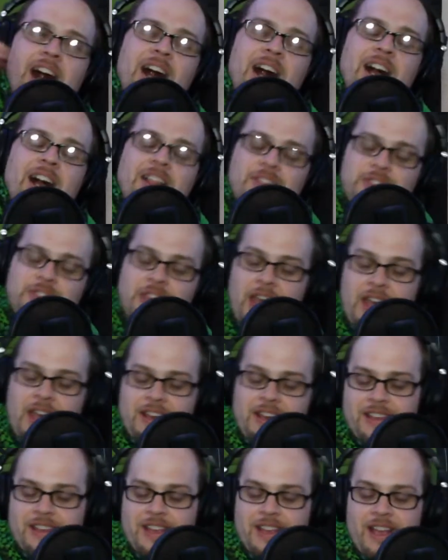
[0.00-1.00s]
That
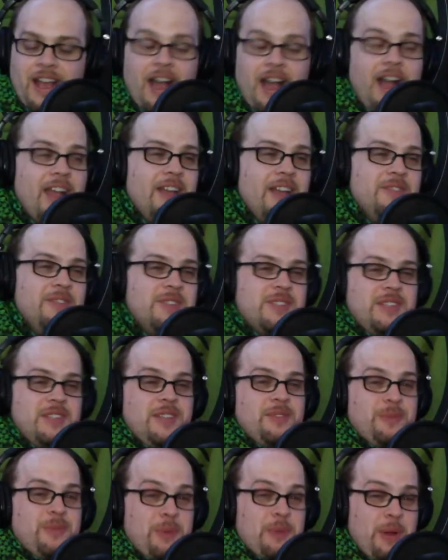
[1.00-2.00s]
I have seen
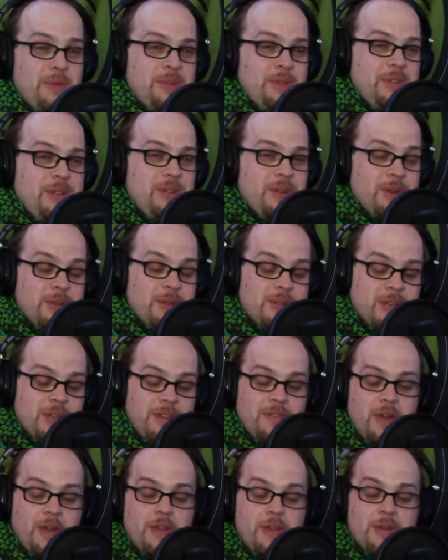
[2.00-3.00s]
throughout the years of
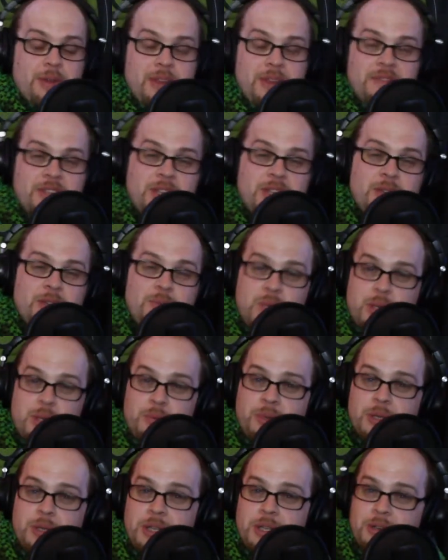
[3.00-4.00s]
other left-handed
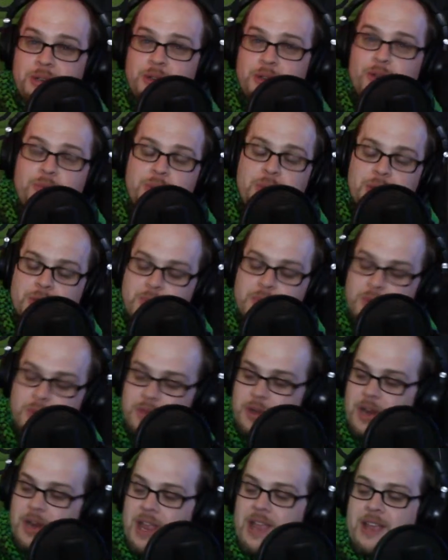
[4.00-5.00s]
people in notebooks where
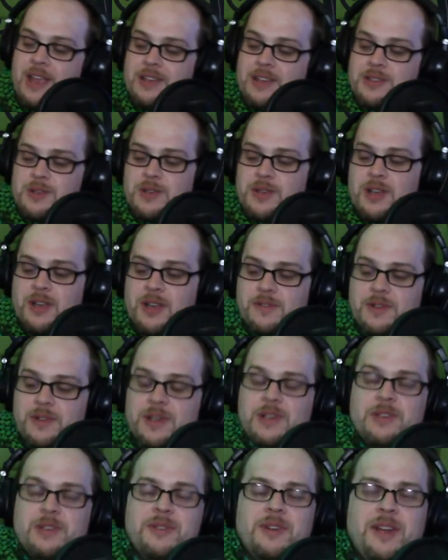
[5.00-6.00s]
their hands are covered
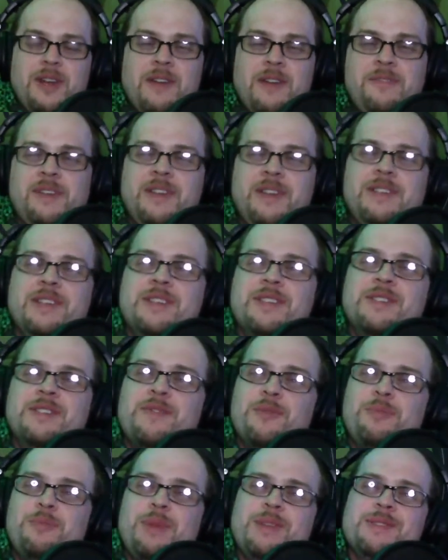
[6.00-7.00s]
in graphite dust
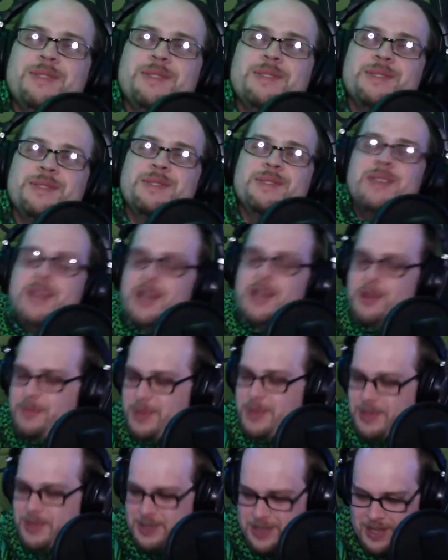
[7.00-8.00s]
from pencils
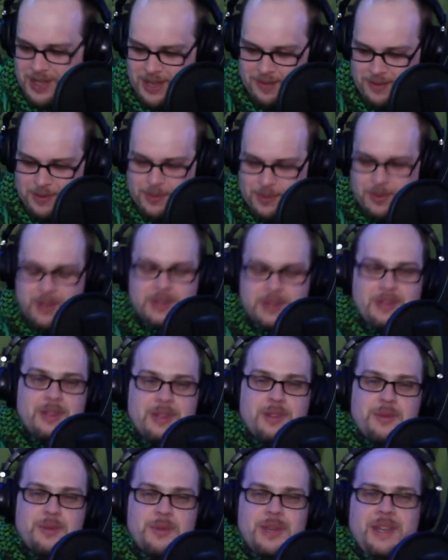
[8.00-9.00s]
because they have to write the
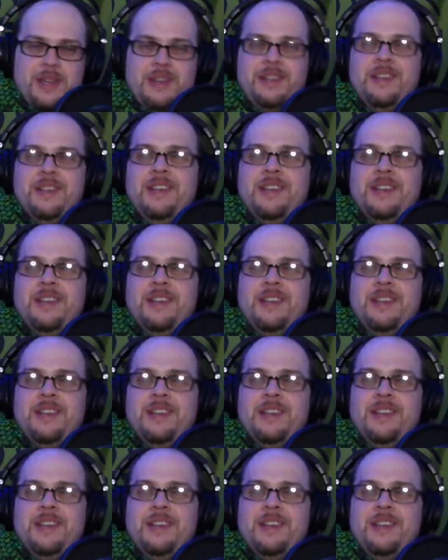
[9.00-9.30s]
other way.